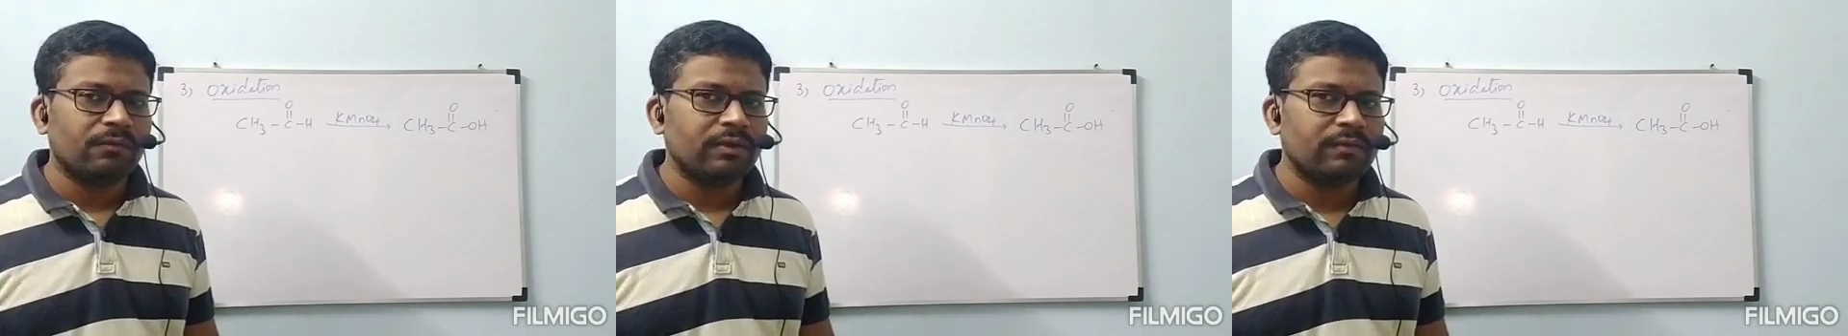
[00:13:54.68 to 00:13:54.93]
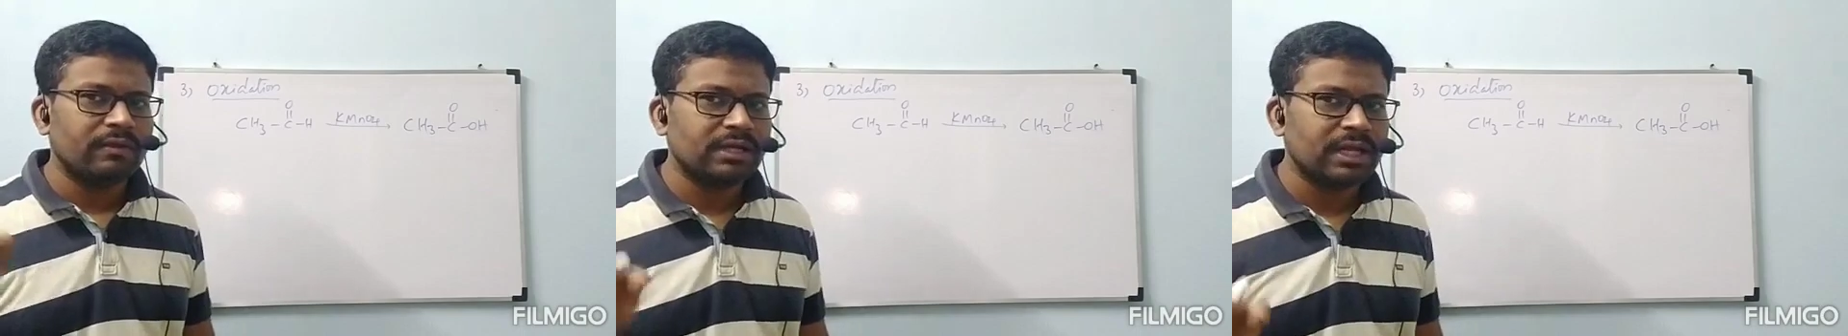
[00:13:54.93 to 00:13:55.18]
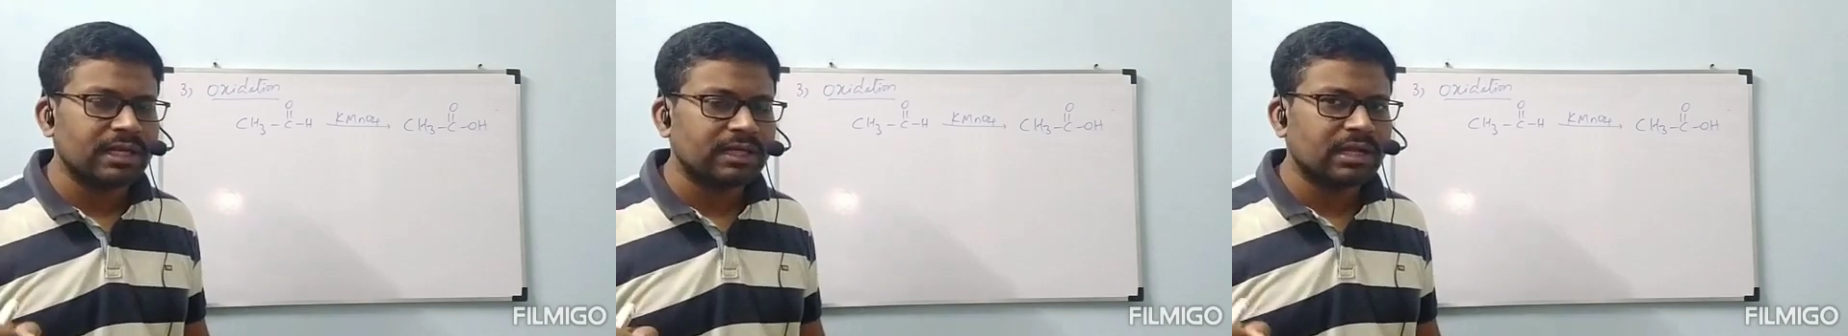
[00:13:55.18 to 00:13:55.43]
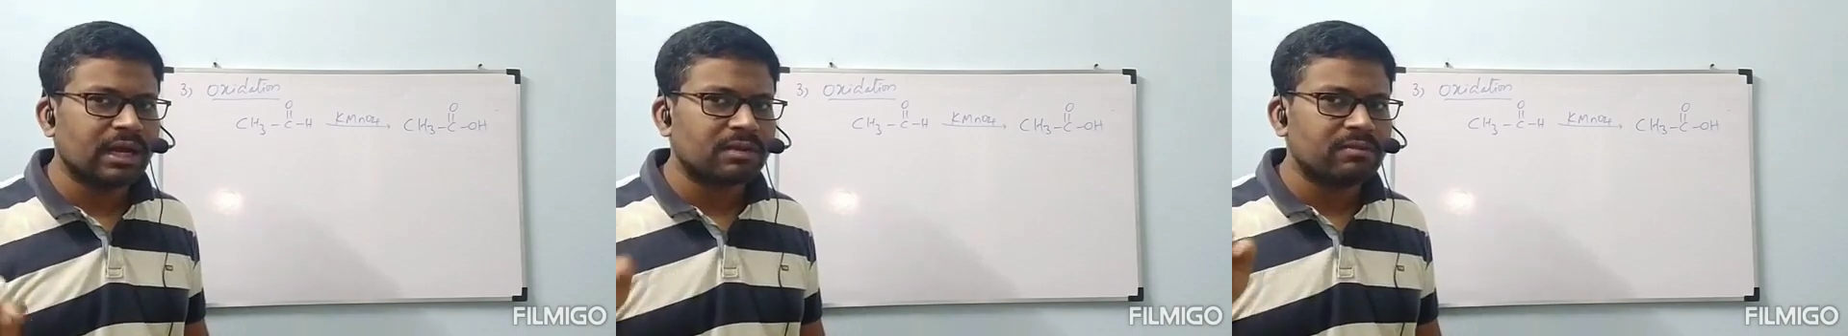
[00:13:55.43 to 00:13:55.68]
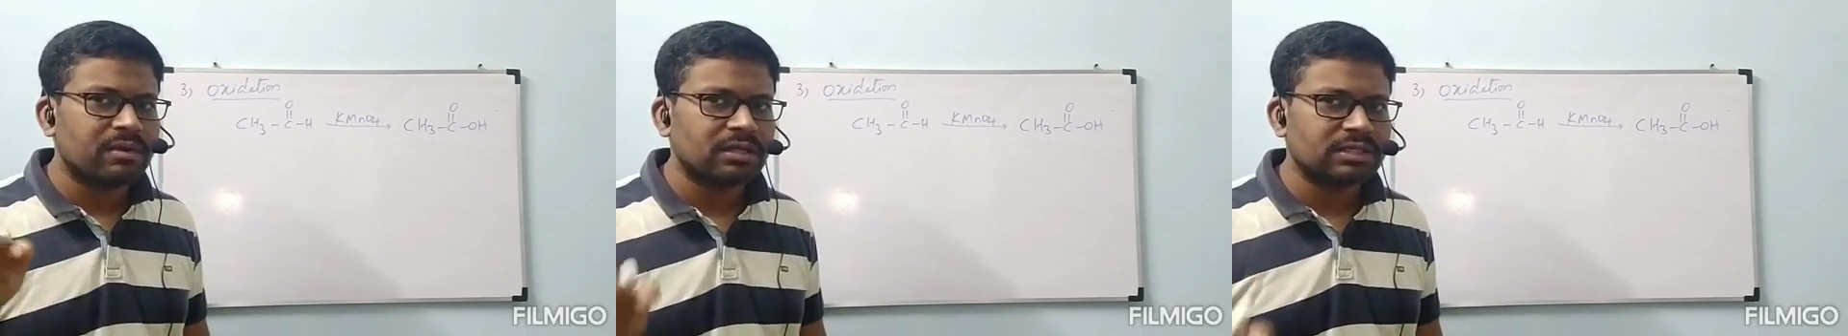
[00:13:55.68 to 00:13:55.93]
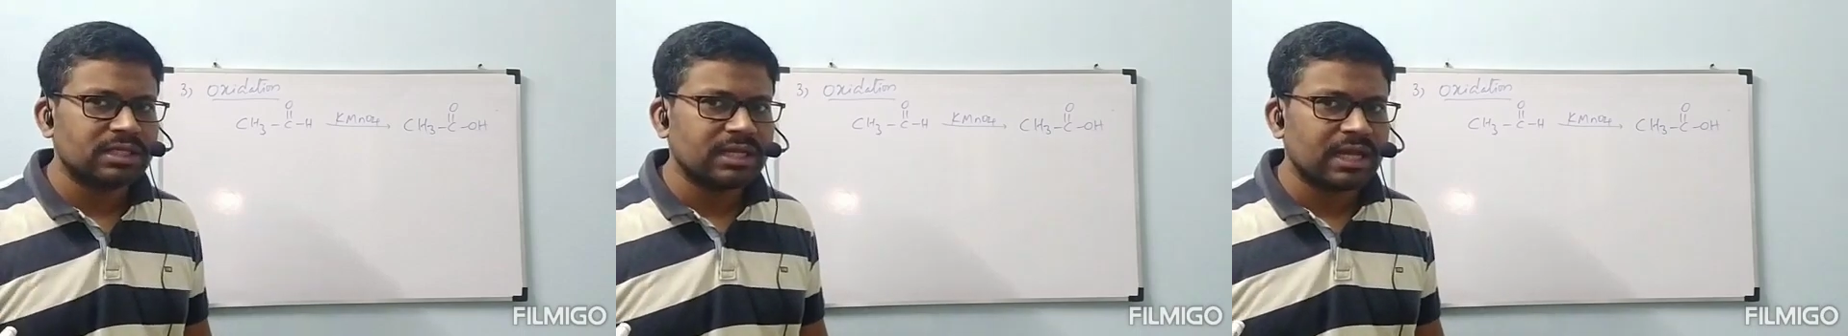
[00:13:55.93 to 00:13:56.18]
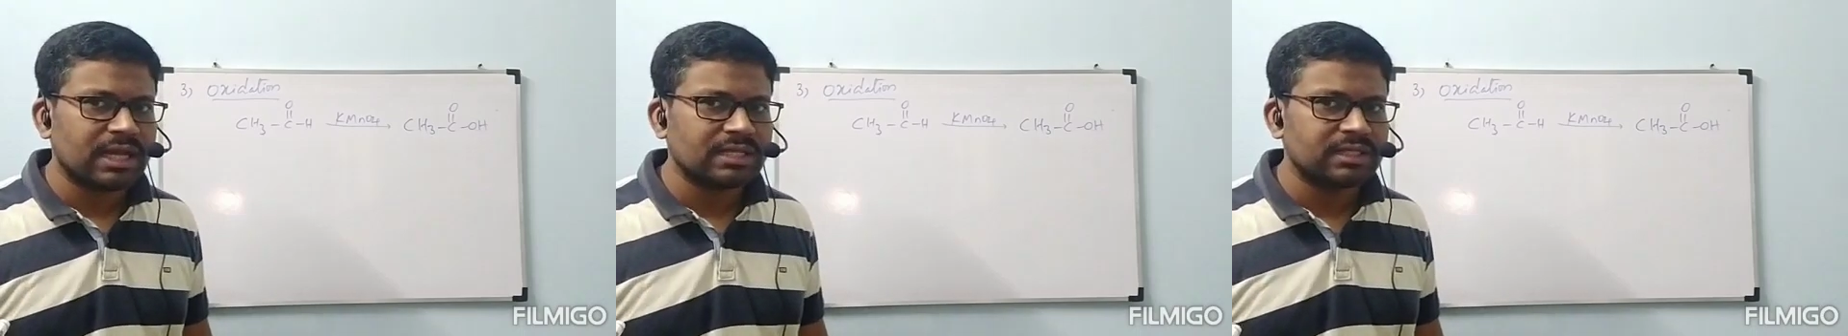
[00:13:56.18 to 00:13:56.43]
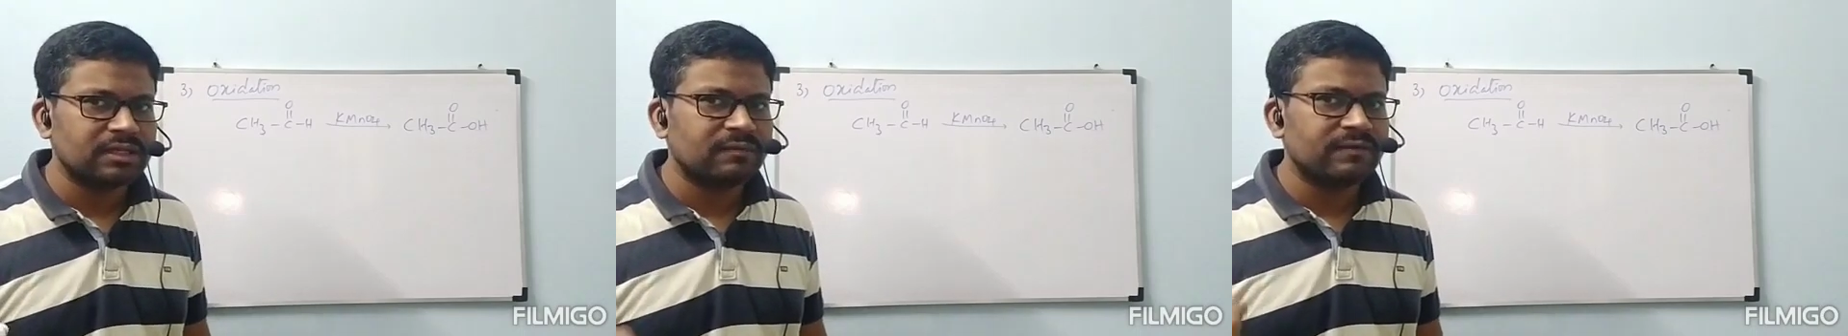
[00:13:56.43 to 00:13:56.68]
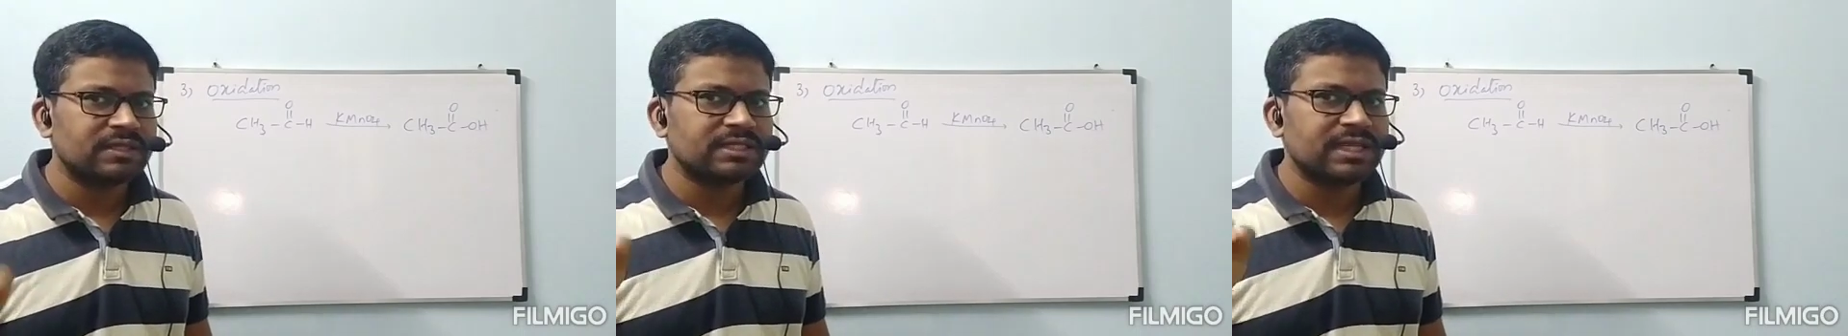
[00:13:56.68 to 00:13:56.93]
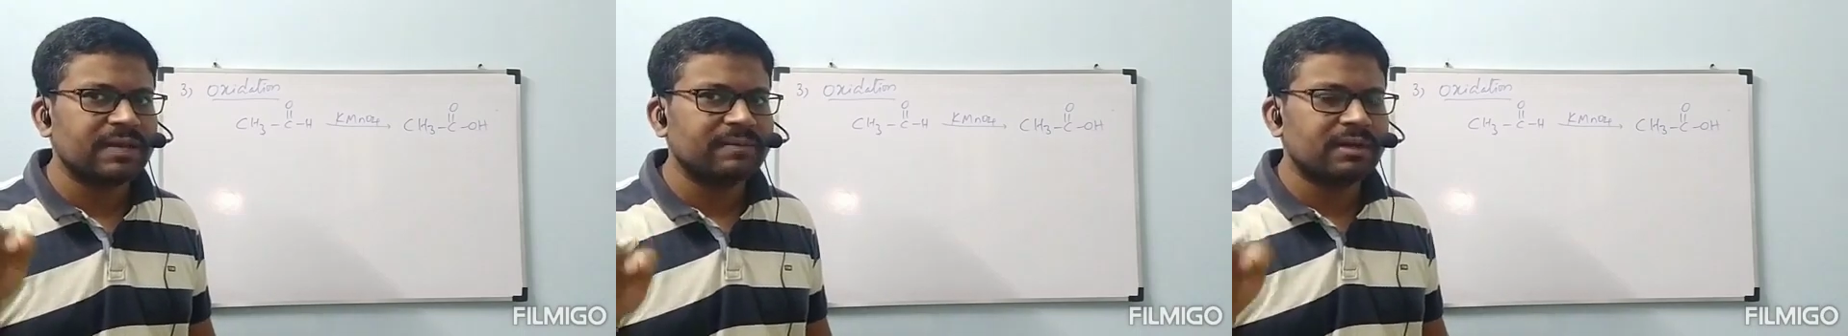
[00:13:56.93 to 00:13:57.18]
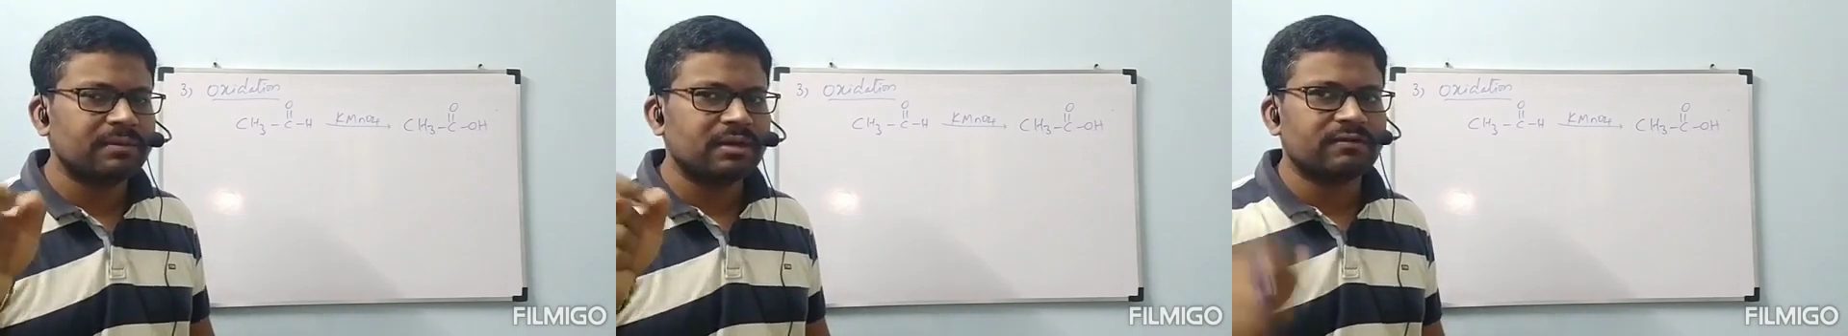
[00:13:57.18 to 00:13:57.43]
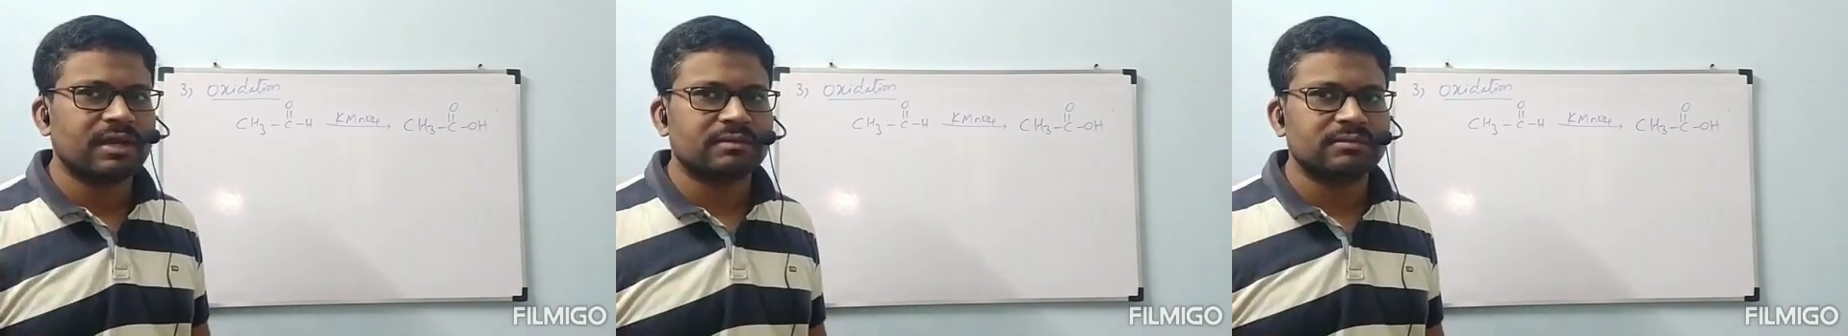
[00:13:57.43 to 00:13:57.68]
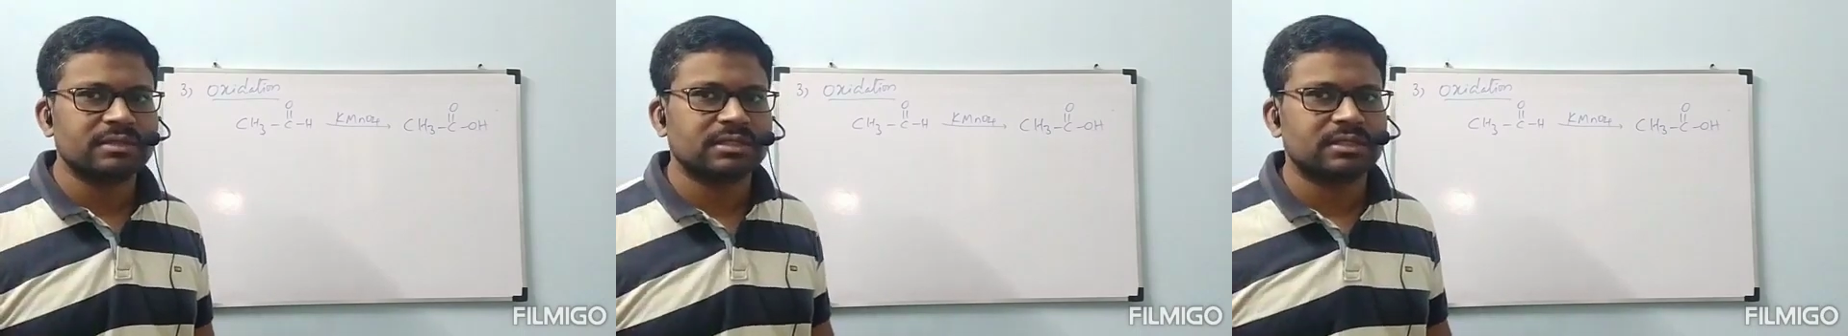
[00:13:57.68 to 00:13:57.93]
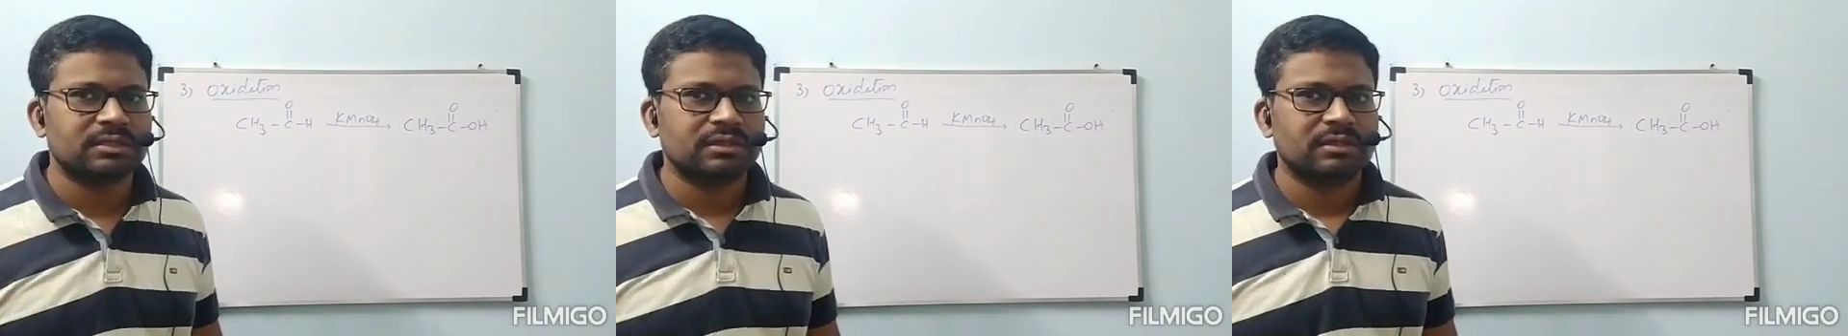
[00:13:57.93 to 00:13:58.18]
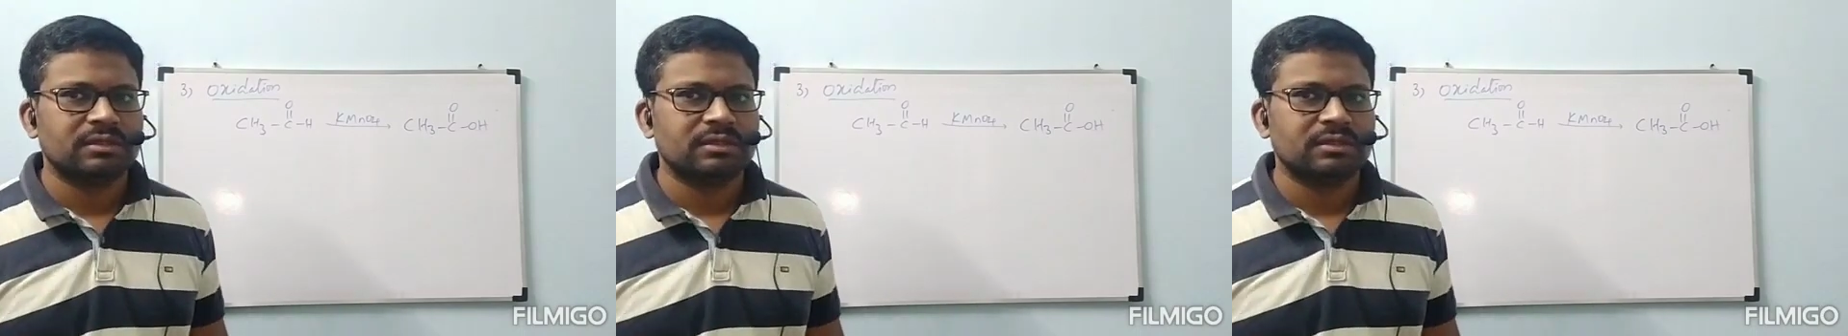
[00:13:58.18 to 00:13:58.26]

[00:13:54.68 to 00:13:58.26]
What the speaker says: we will get carboxylic acid with same number of carbons.